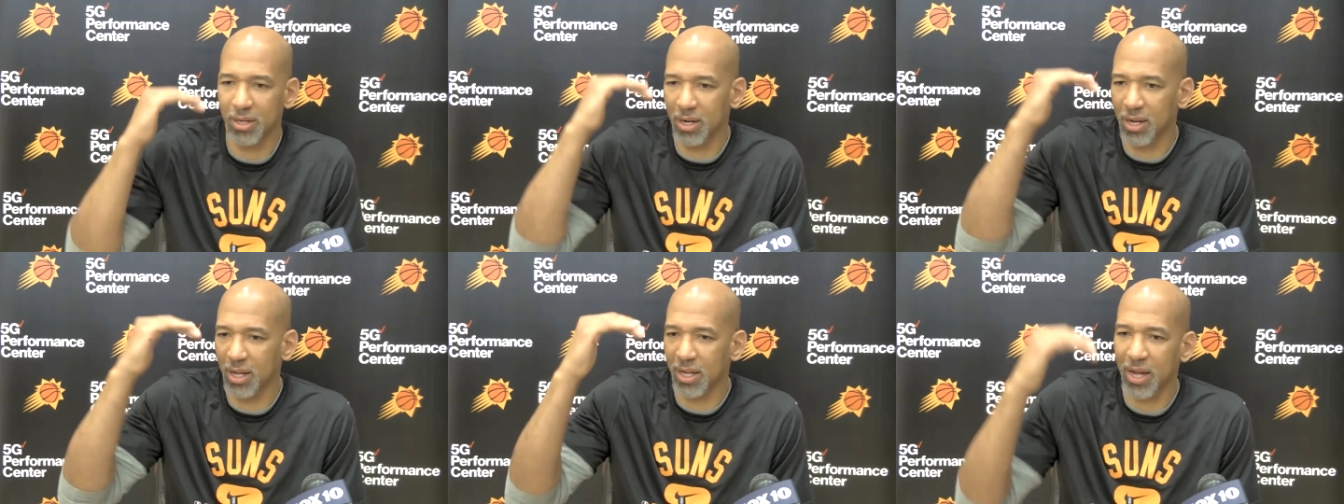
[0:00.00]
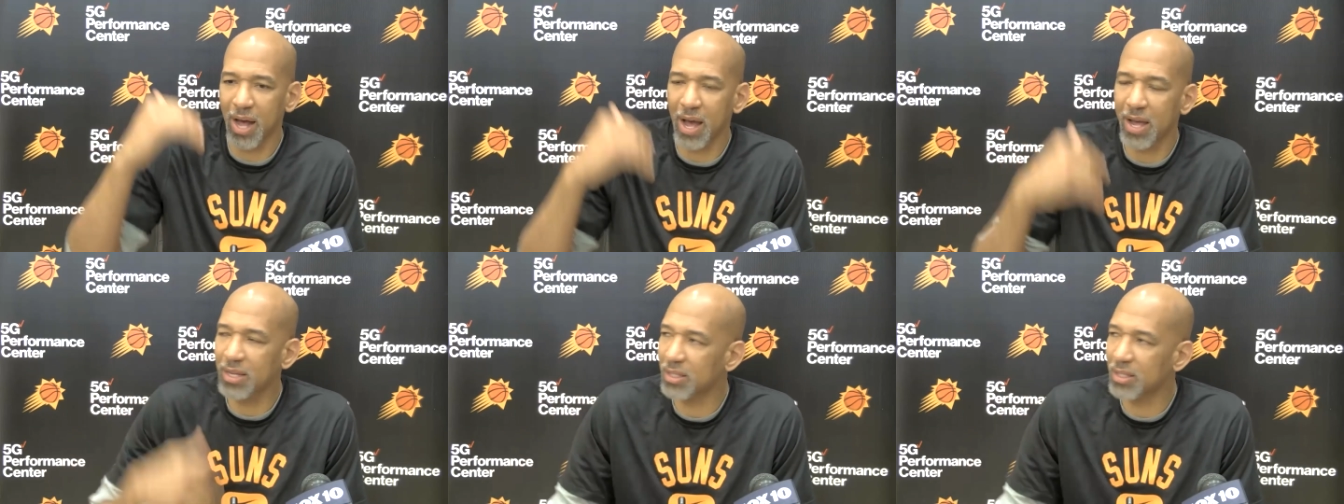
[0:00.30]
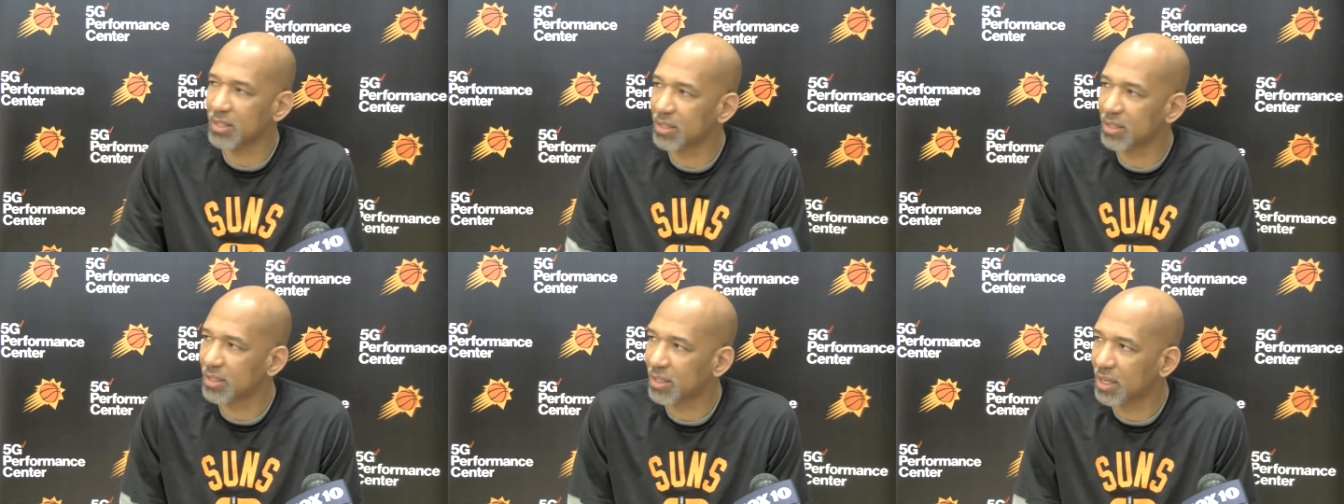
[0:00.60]
like
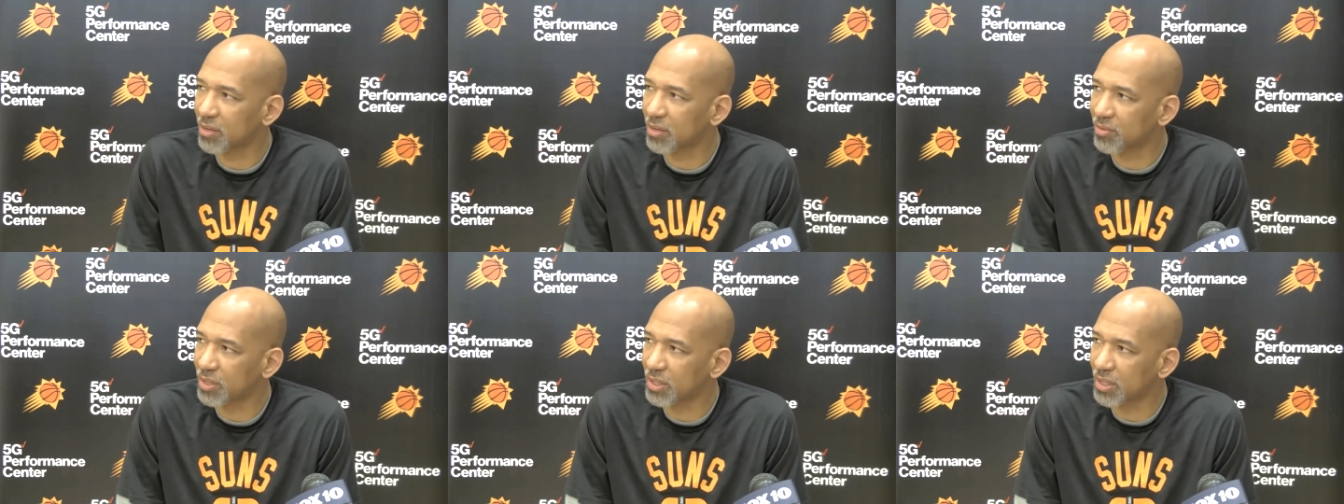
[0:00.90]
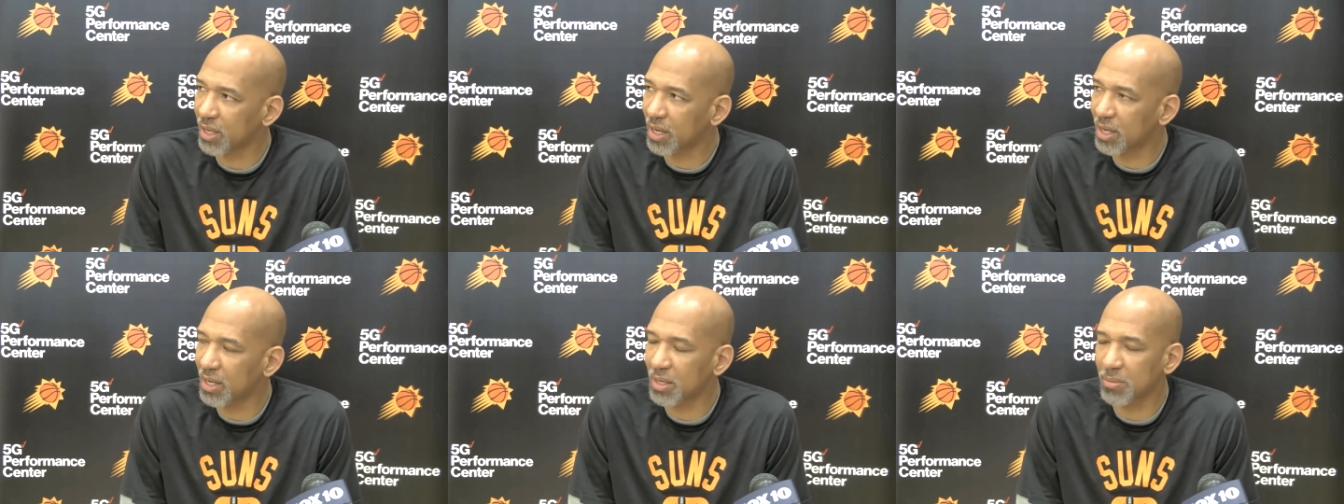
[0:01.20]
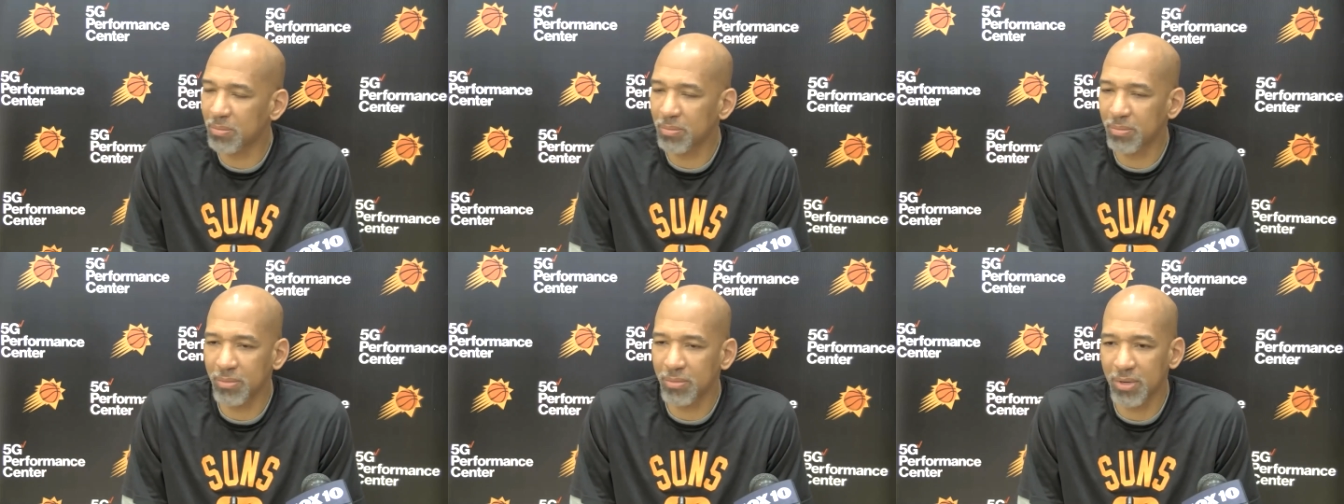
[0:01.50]
heighten every
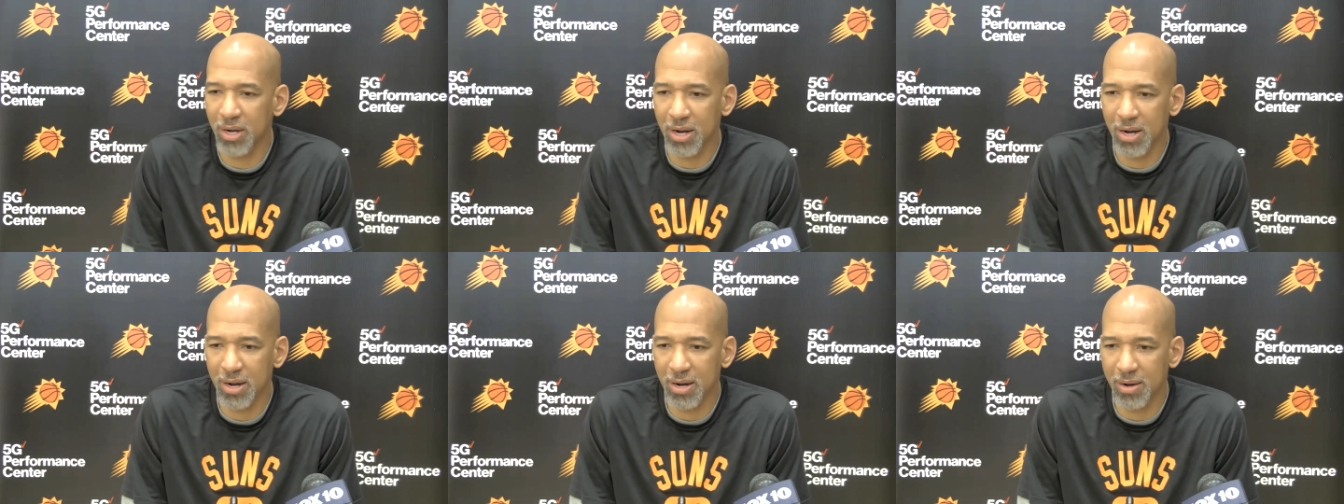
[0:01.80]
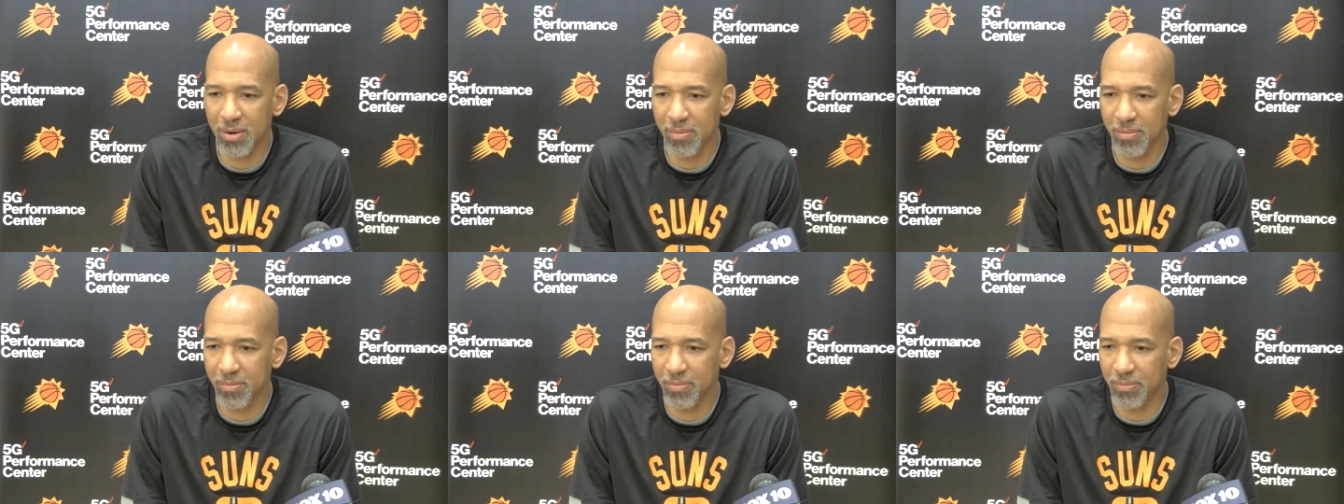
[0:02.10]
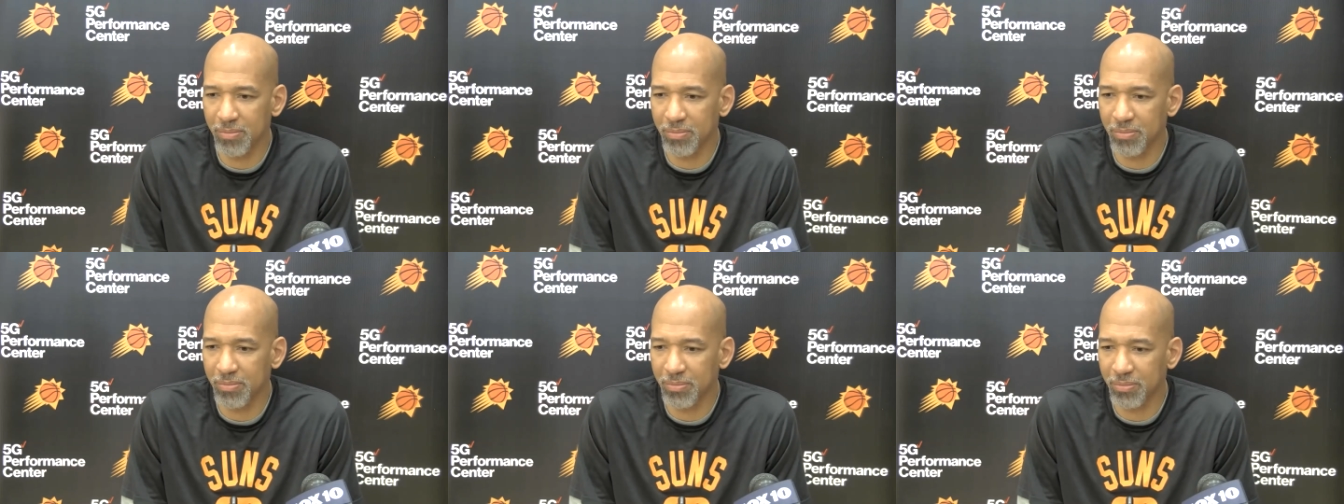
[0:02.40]
game. Um,